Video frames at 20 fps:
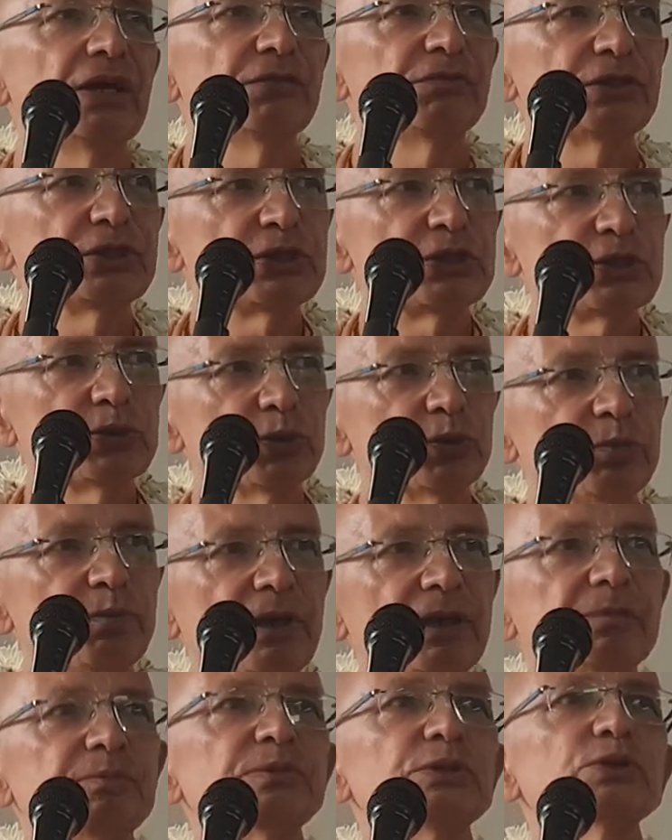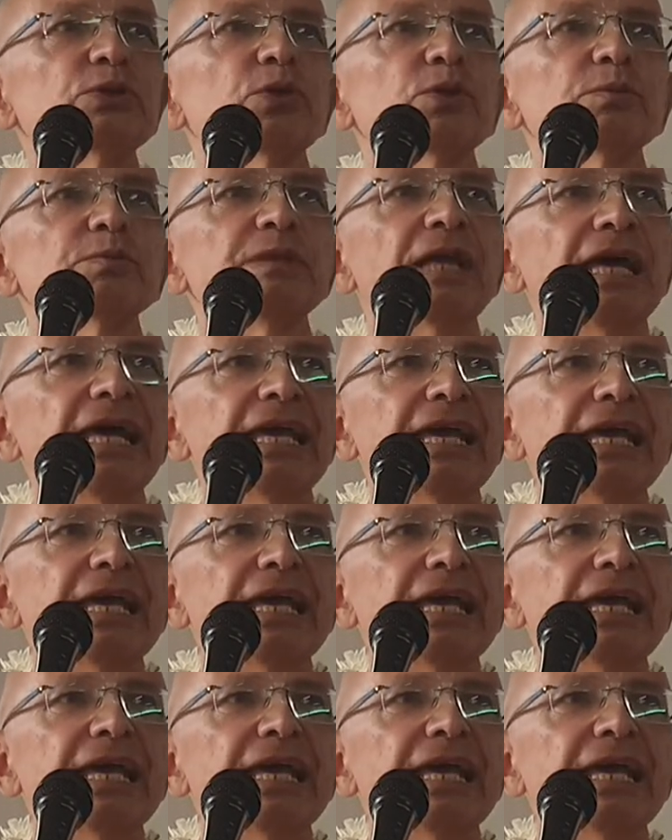We should be absorbed